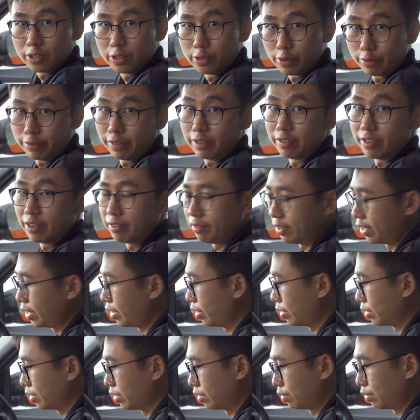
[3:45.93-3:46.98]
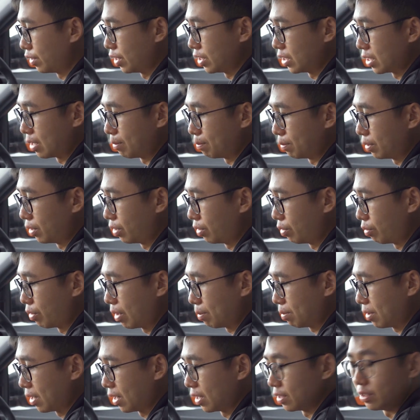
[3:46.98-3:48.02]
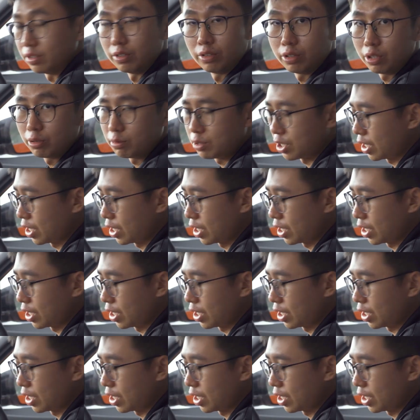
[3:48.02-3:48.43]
your favorite videos, for example, WapCar's YouTube